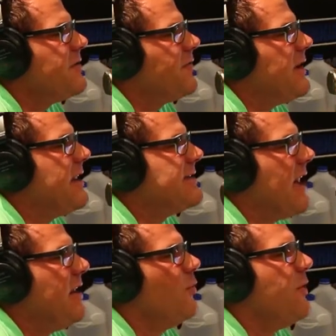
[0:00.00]
It's funny because
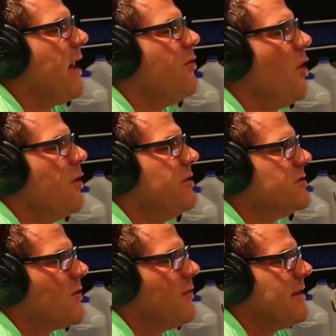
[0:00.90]
without knowing the
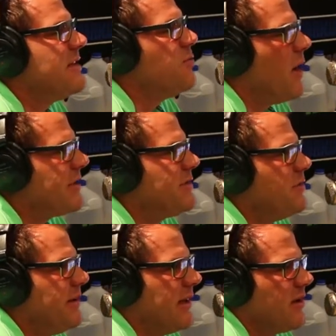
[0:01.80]
story, I would think his boss
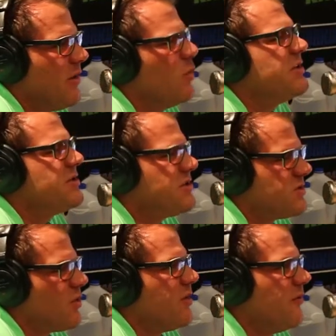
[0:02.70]
would be like, okay, what's the
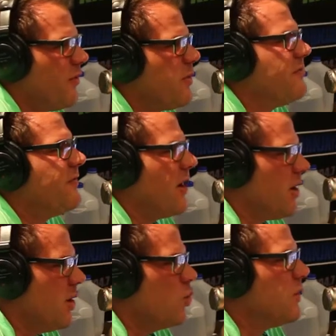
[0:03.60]
story? Before we
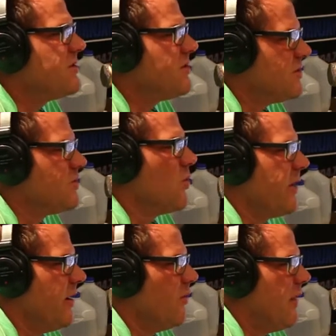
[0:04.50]
fire you, what's the
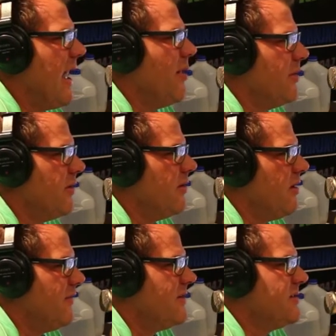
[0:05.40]
story here? What happened?
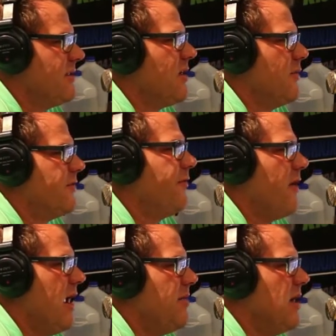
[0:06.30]
If he says, look, I was
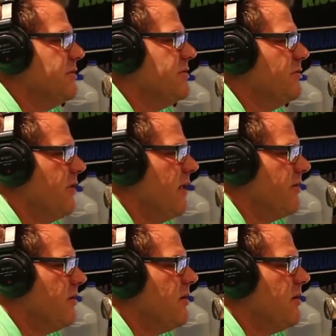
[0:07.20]
framed, I was doing whatever.